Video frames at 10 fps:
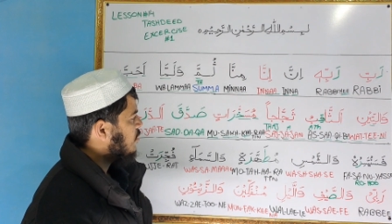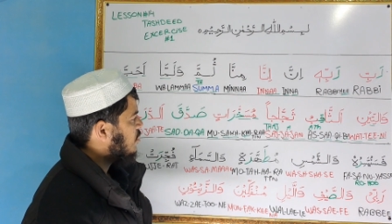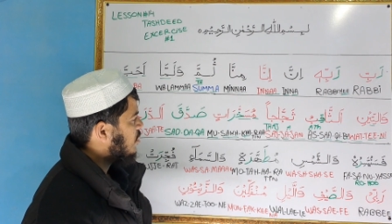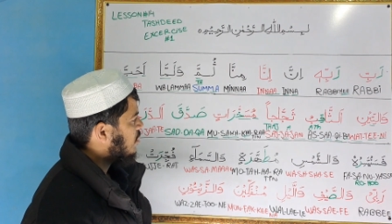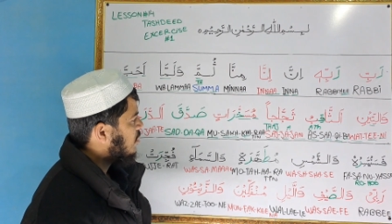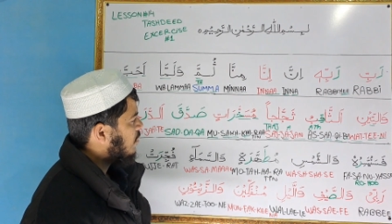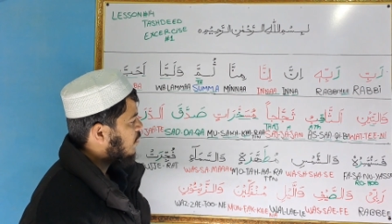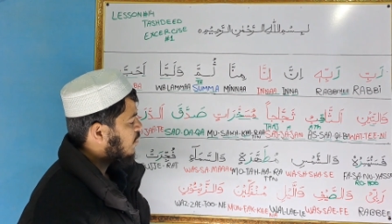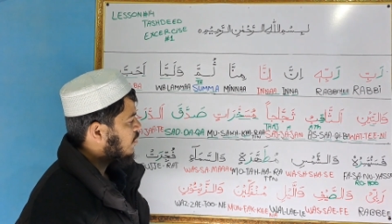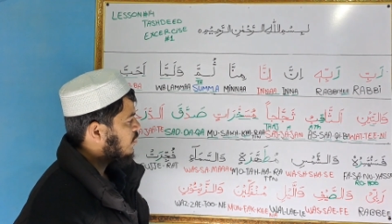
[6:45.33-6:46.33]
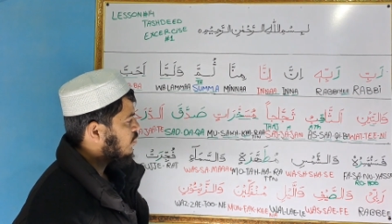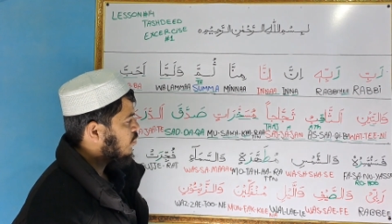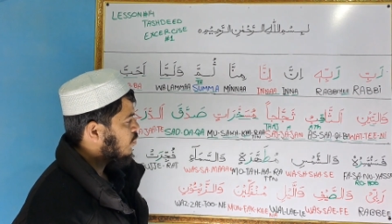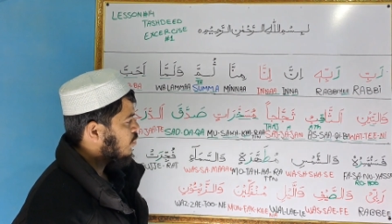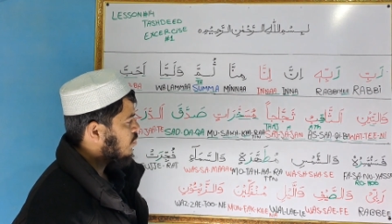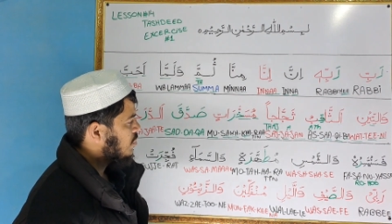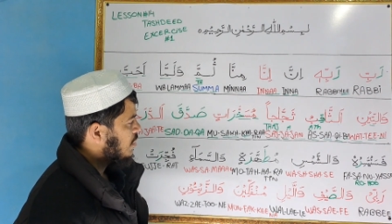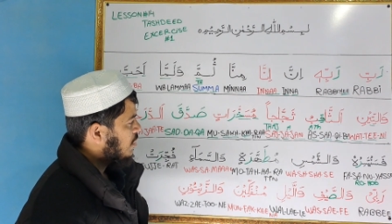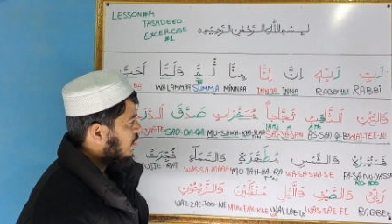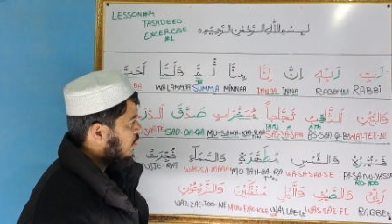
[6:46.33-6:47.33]
with shadda, we will use,
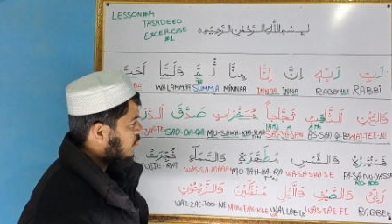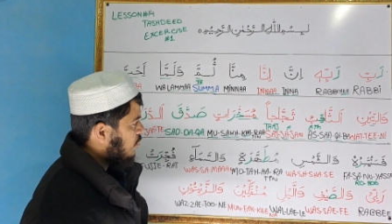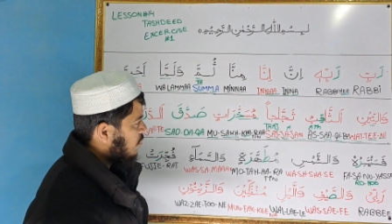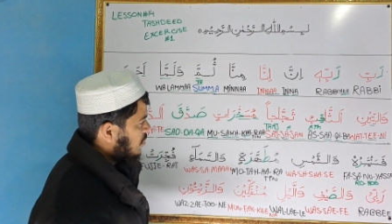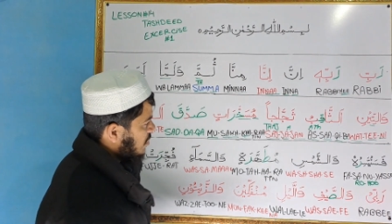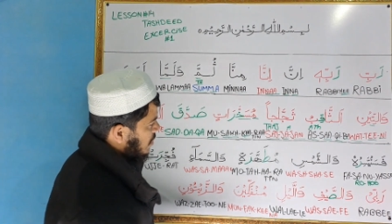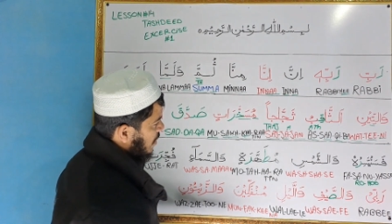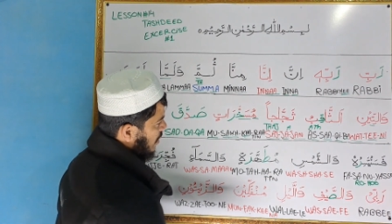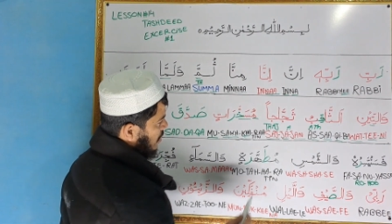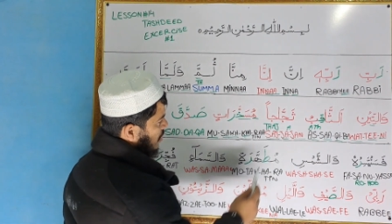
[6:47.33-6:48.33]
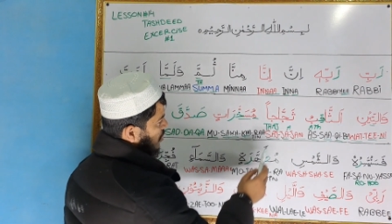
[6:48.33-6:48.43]
just like